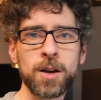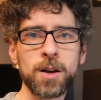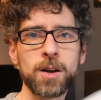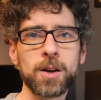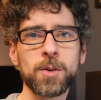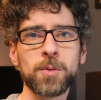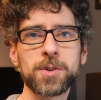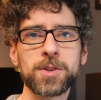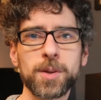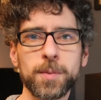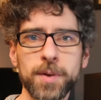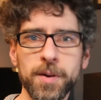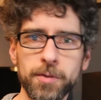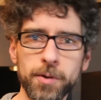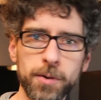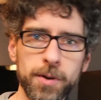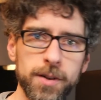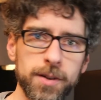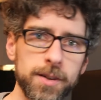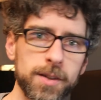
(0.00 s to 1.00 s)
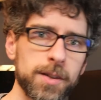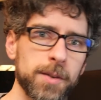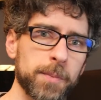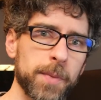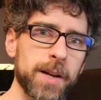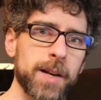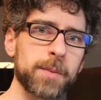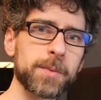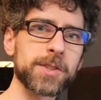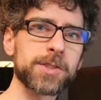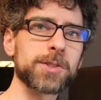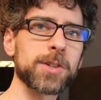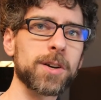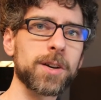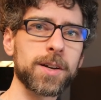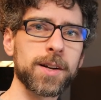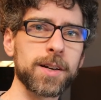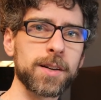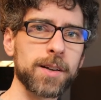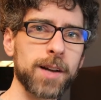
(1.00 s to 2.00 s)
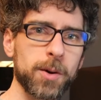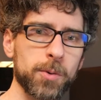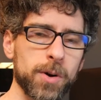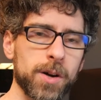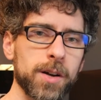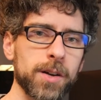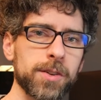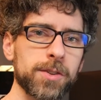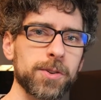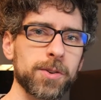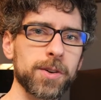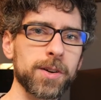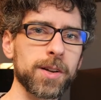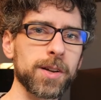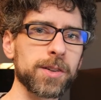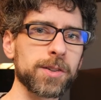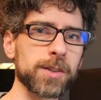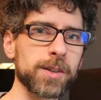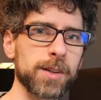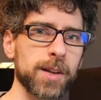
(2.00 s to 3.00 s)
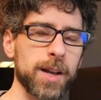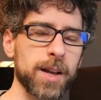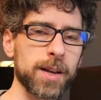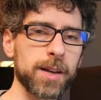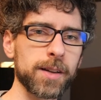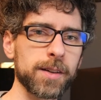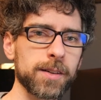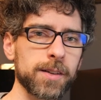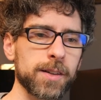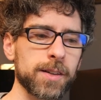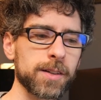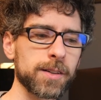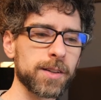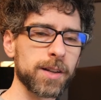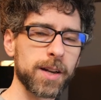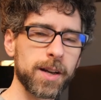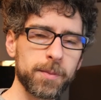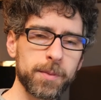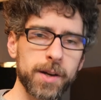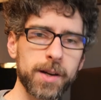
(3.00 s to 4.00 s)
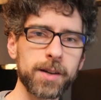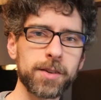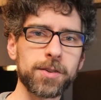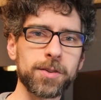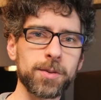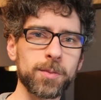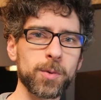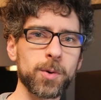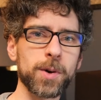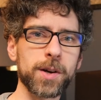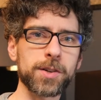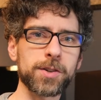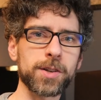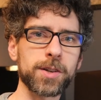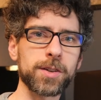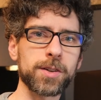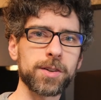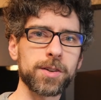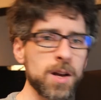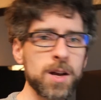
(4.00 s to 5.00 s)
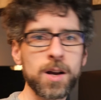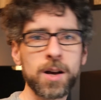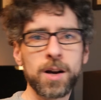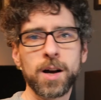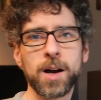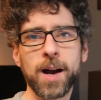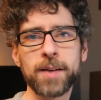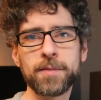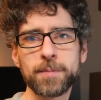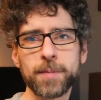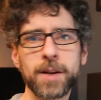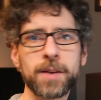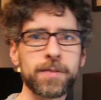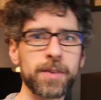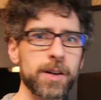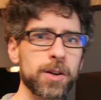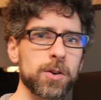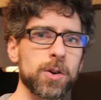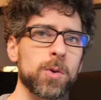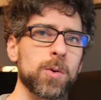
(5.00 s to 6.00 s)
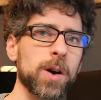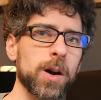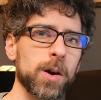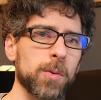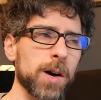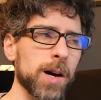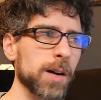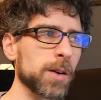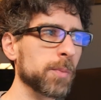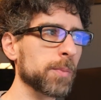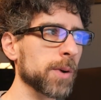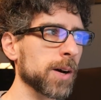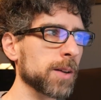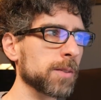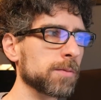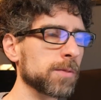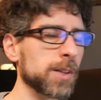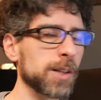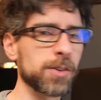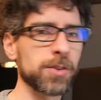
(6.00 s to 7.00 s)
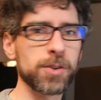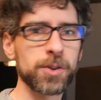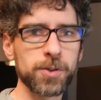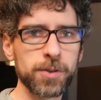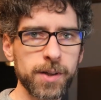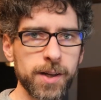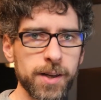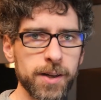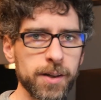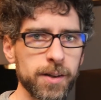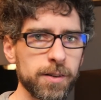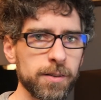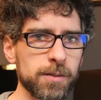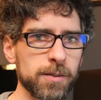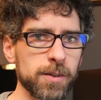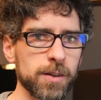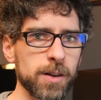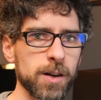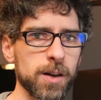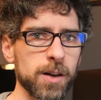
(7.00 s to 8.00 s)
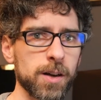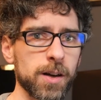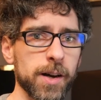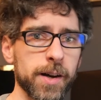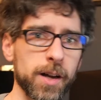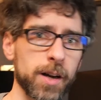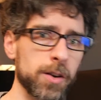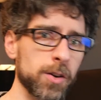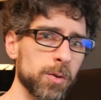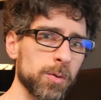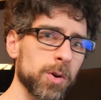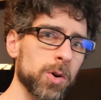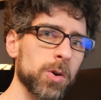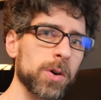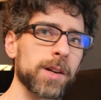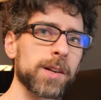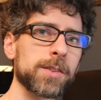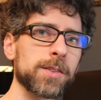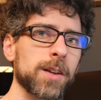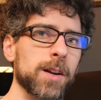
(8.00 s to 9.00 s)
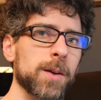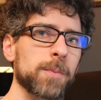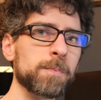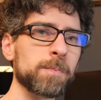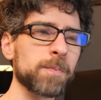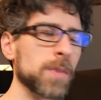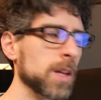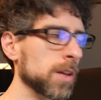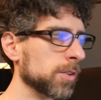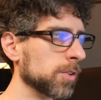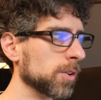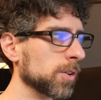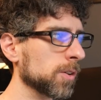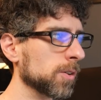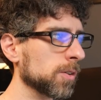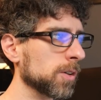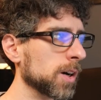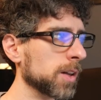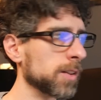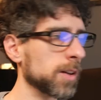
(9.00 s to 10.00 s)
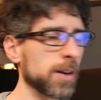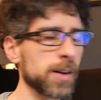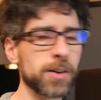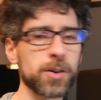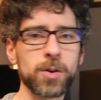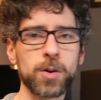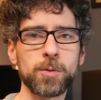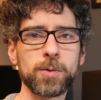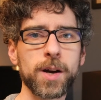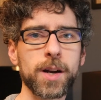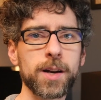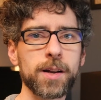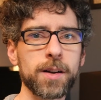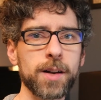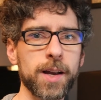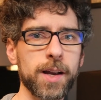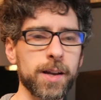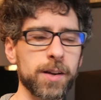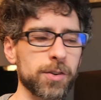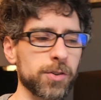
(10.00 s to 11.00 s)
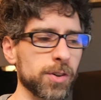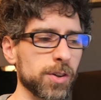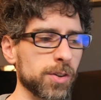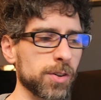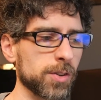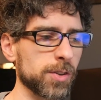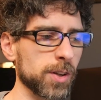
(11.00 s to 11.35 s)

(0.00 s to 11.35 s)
What's up everyone, my name is Sean and I work on Soda Dungeon, and today I'm going to answer some questions. I haven't made a video in quite a while, but it's a new year, I got a new recording set up, so I thought I'd go to Reddit and just